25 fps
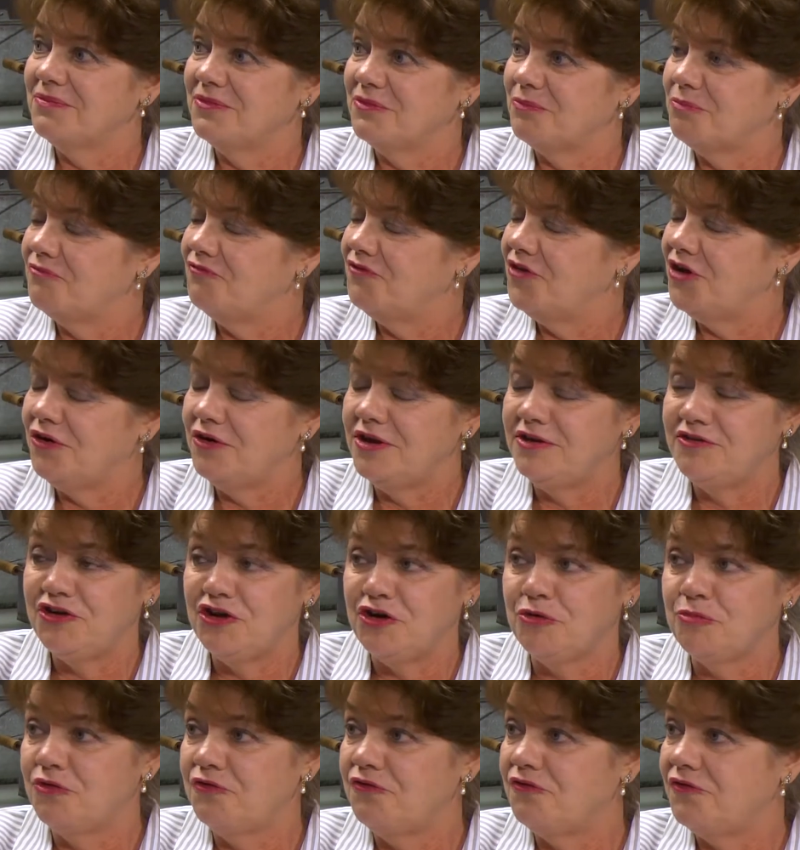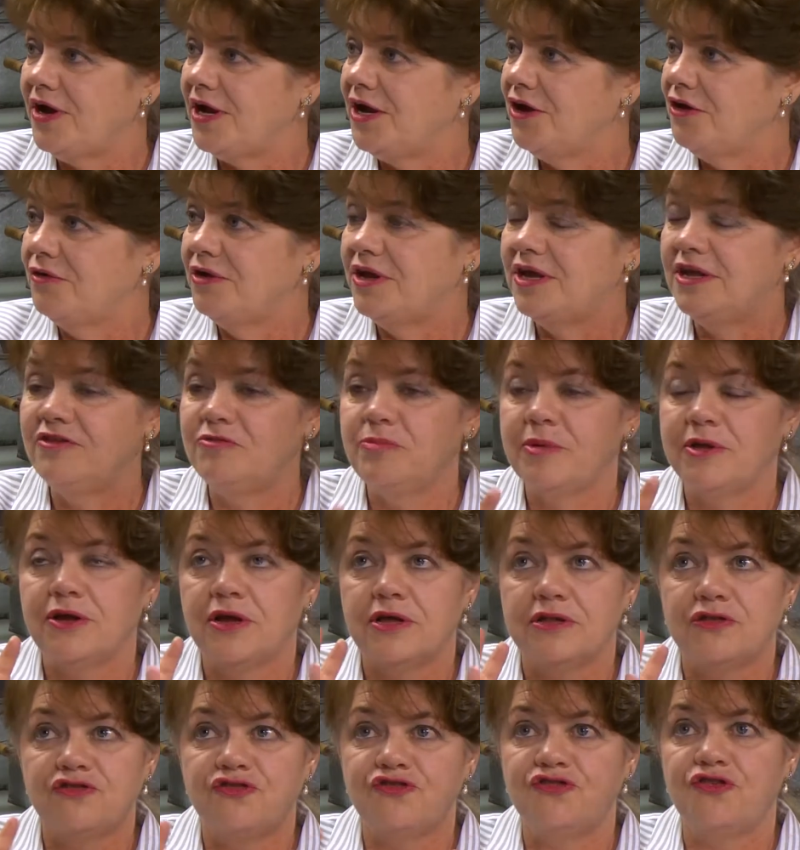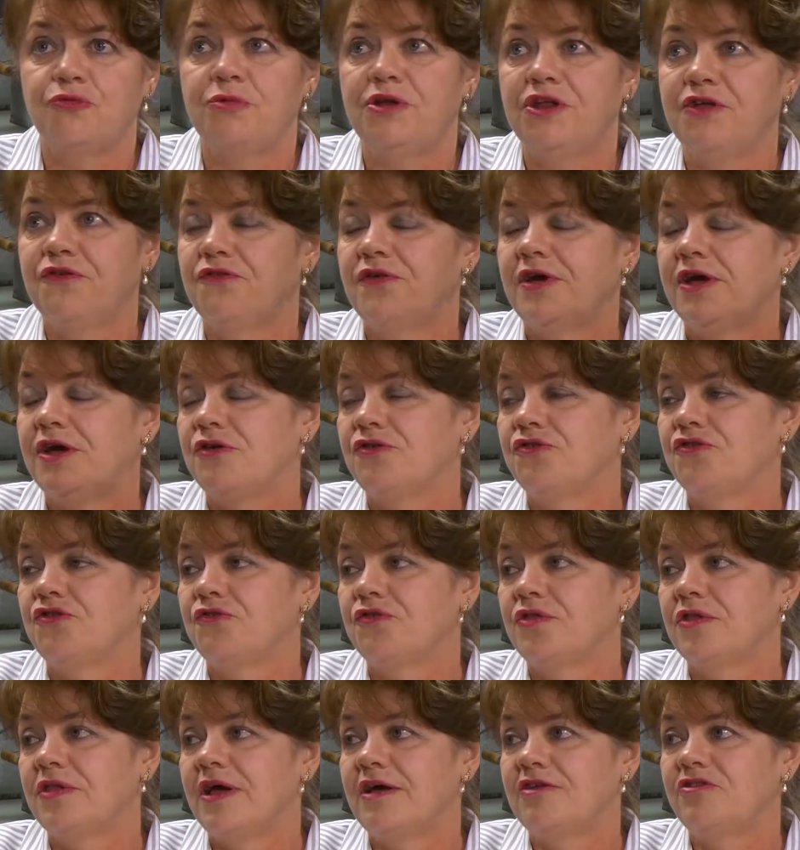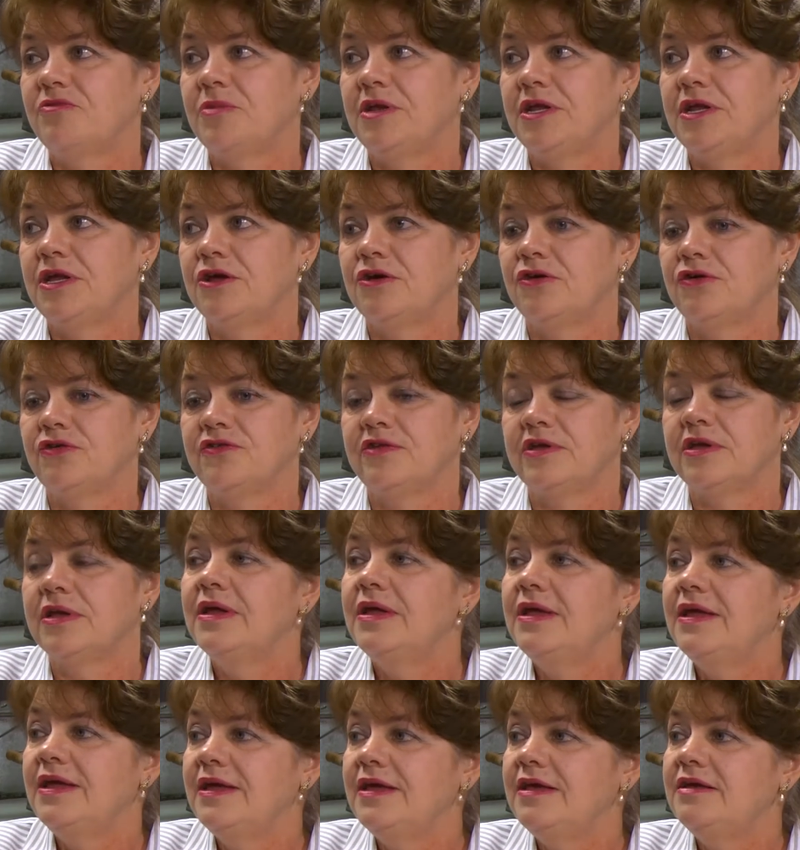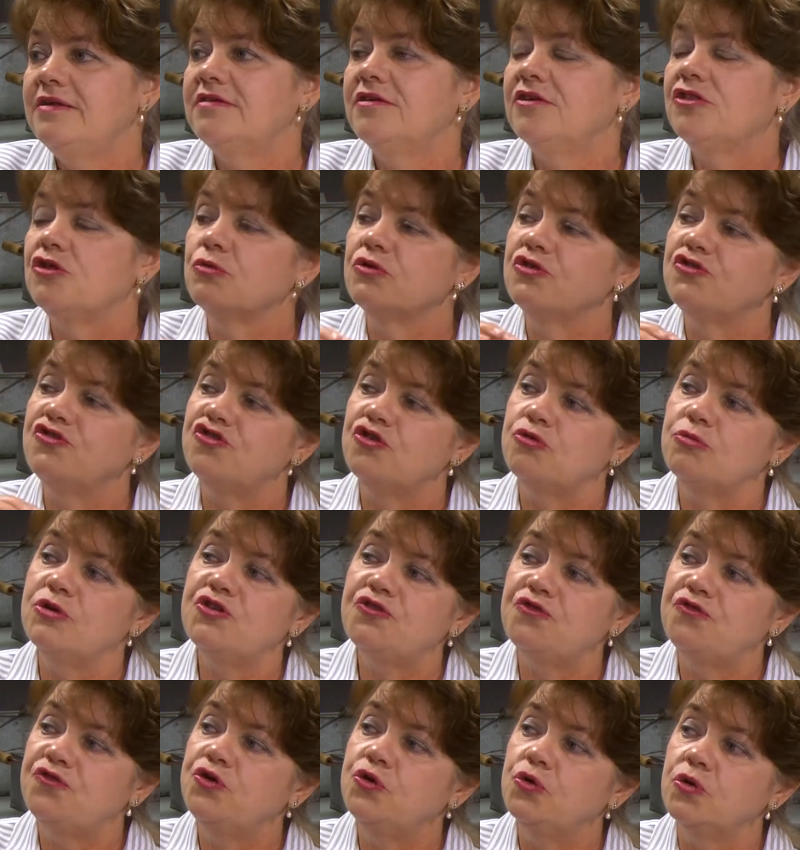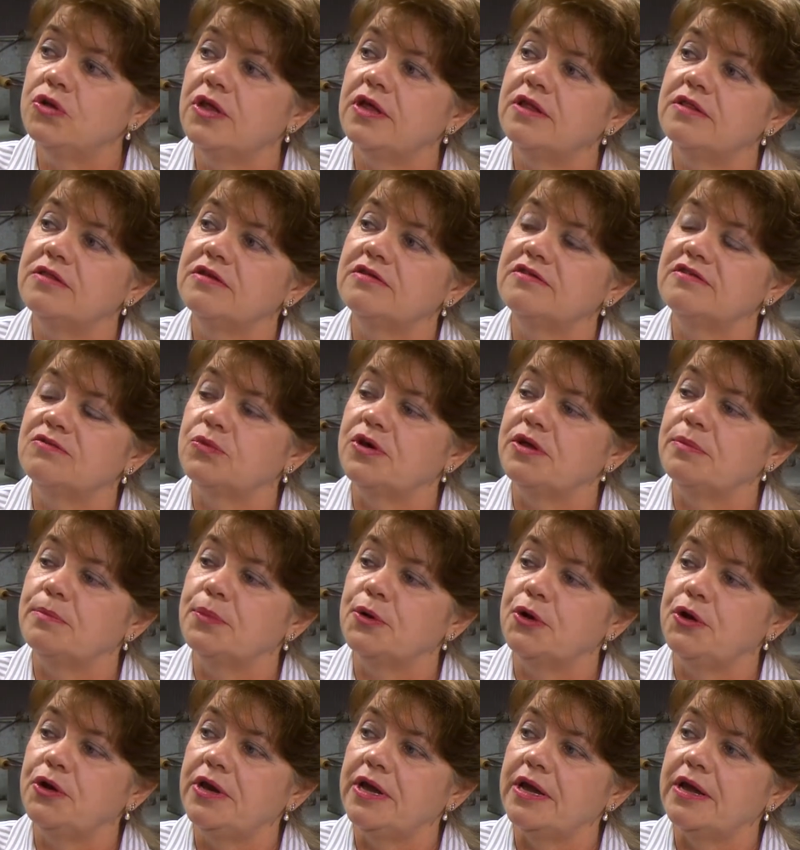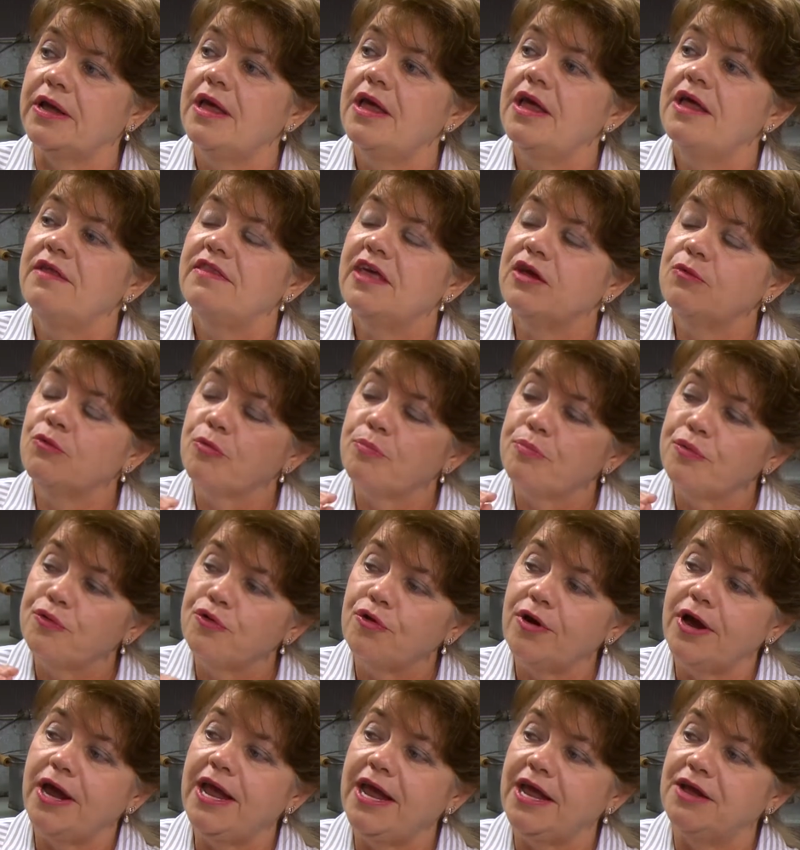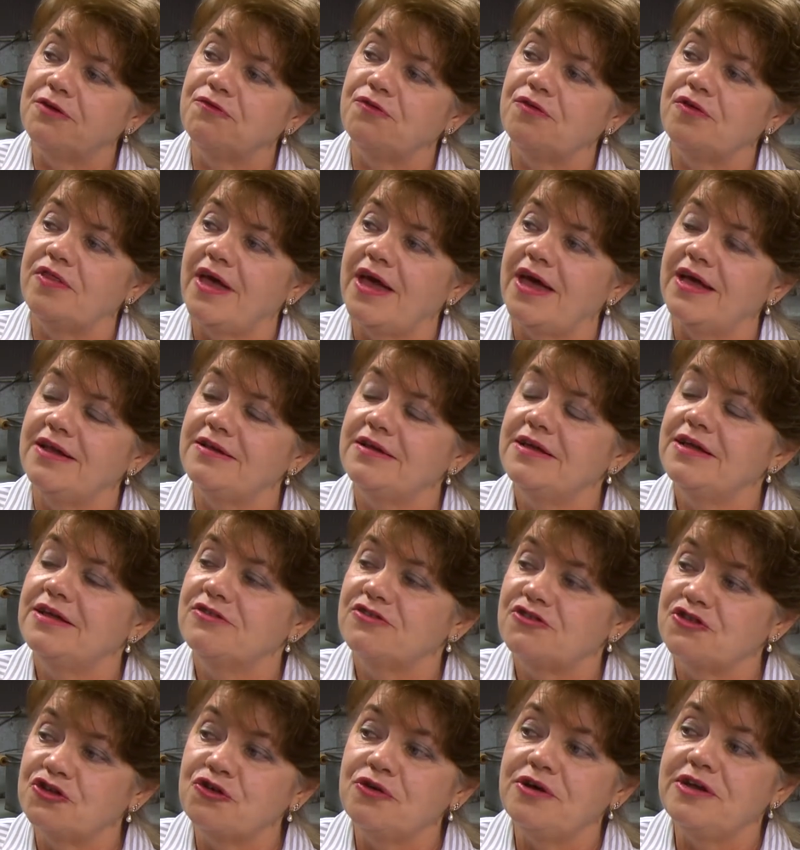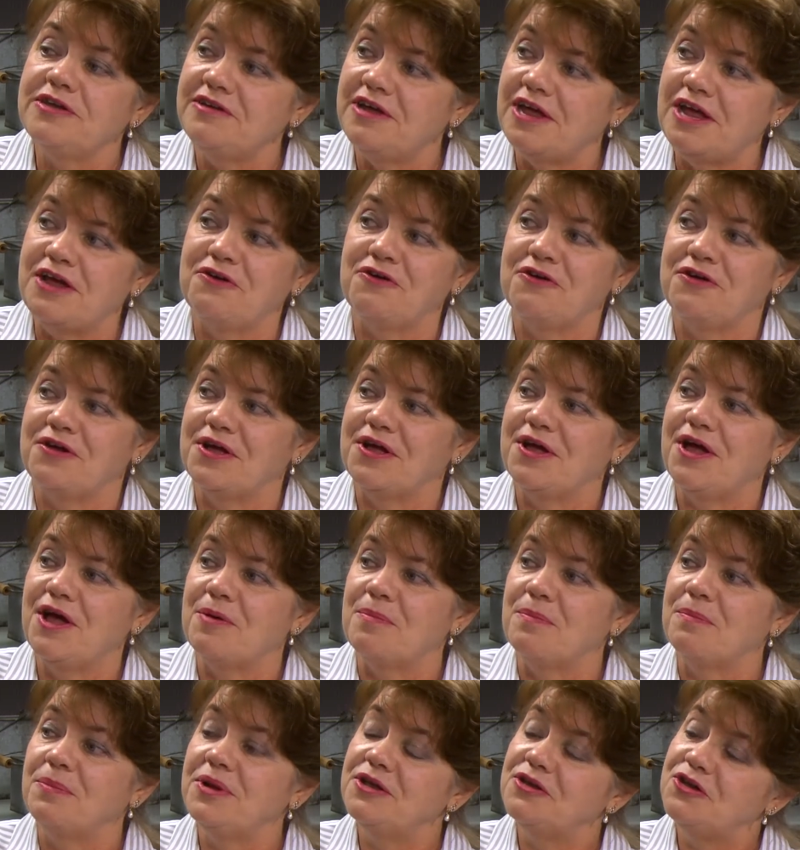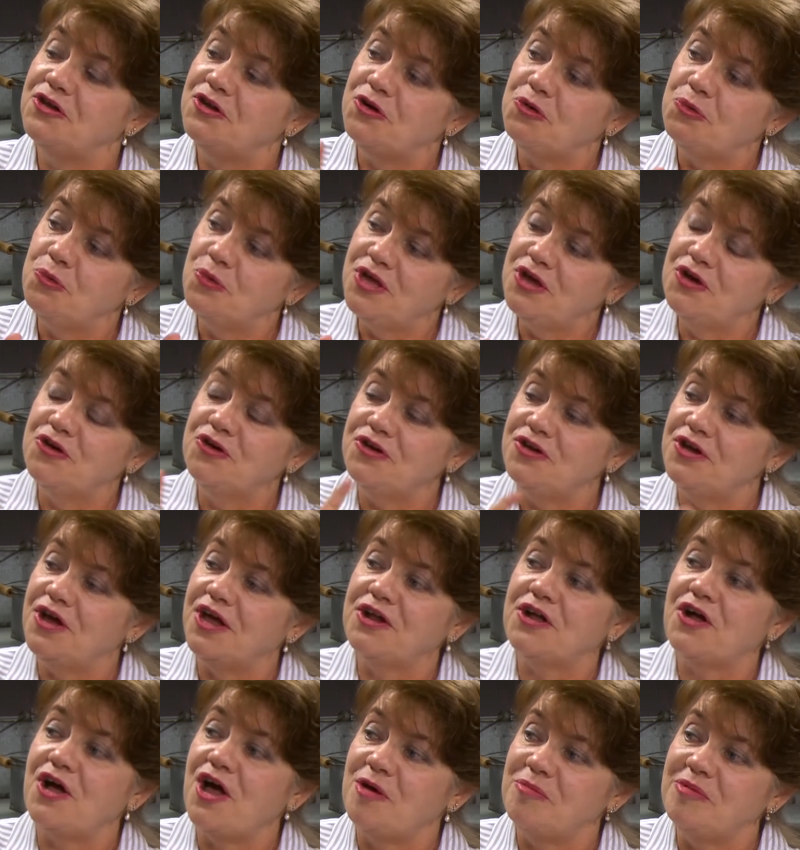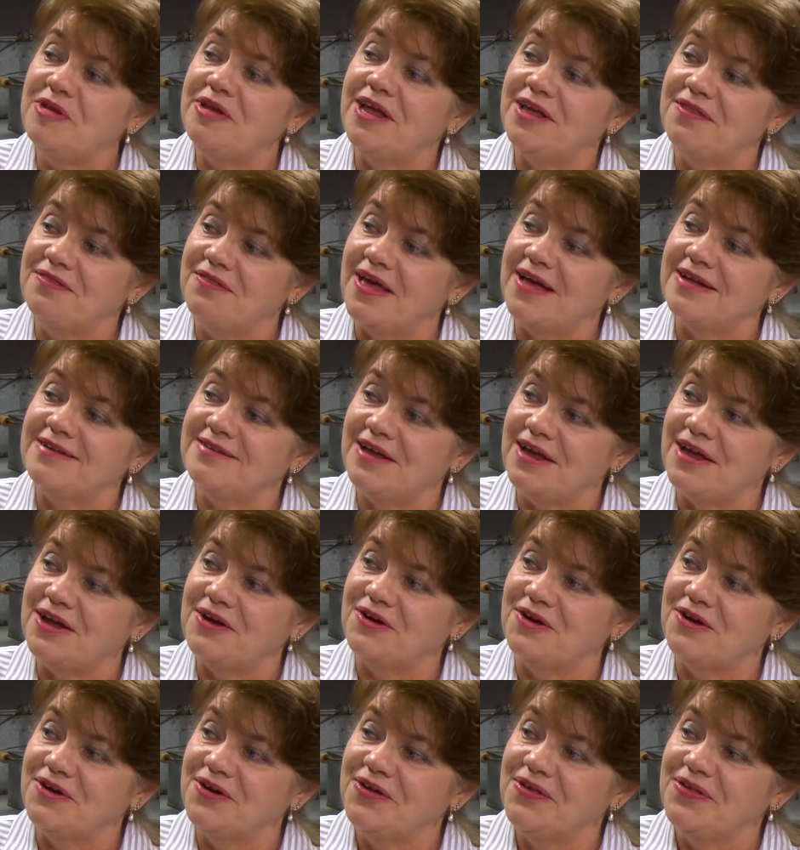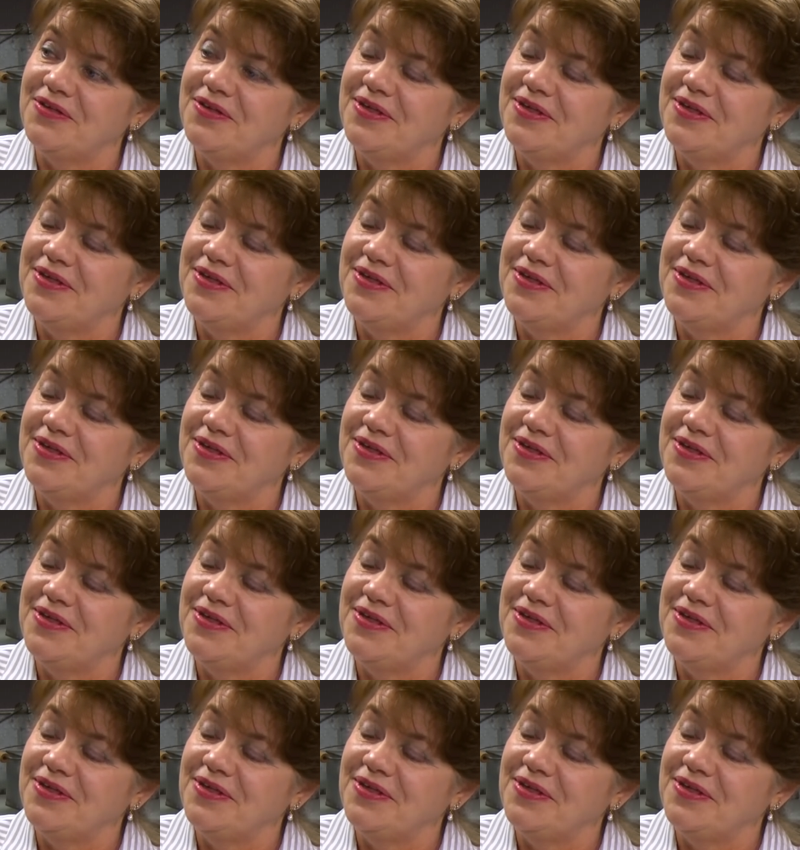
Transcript: Very terrible fire. He's been on so many fires over the last many years, and he said there was so much fuel on this one burning. They were praying for that slurry tanker to come, but we could not accommodate that tanker.